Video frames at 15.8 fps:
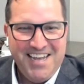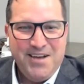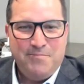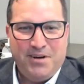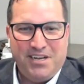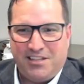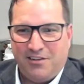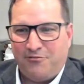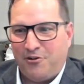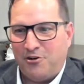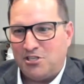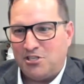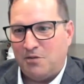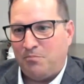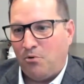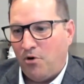But the
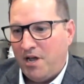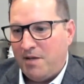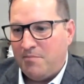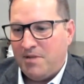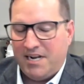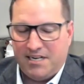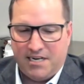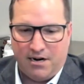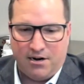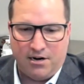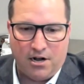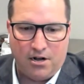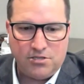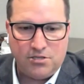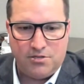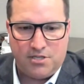first appointment, and Darrick
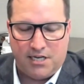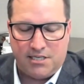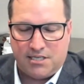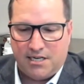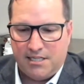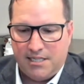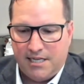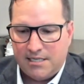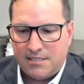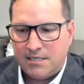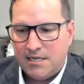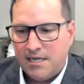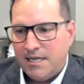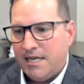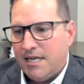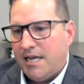also touched on this,
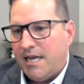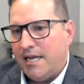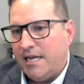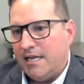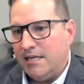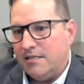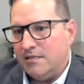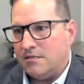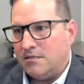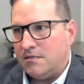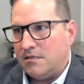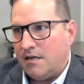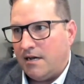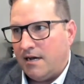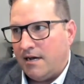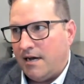is
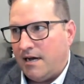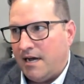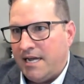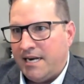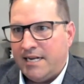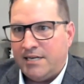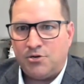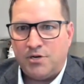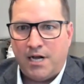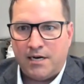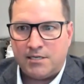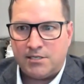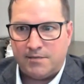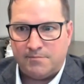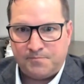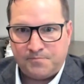an
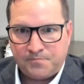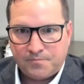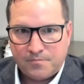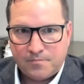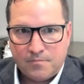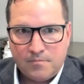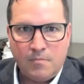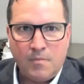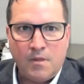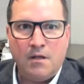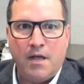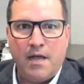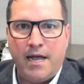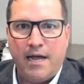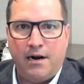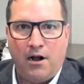introduction.
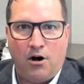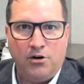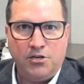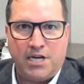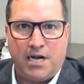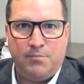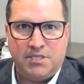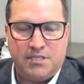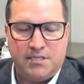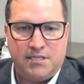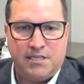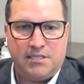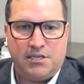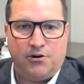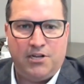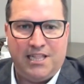And our job is to sit
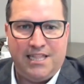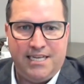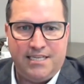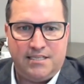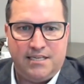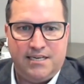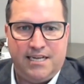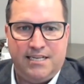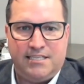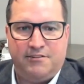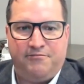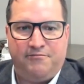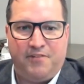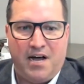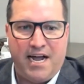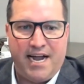there and listen and to
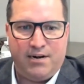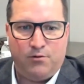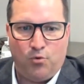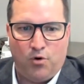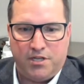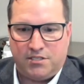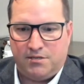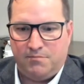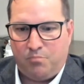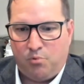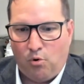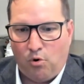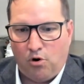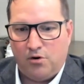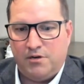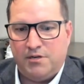find what's
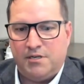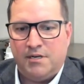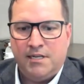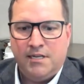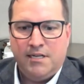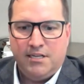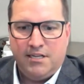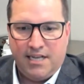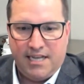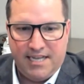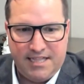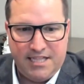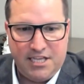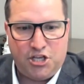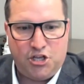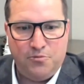important in
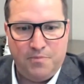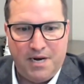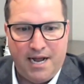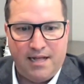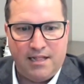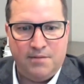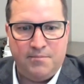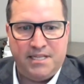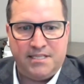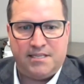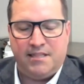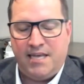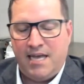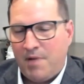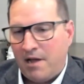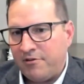the human element to
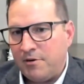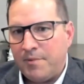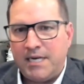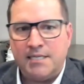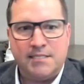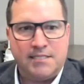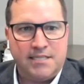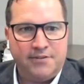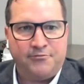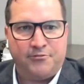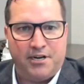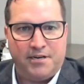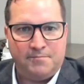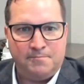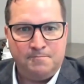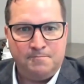them. Everybody's different.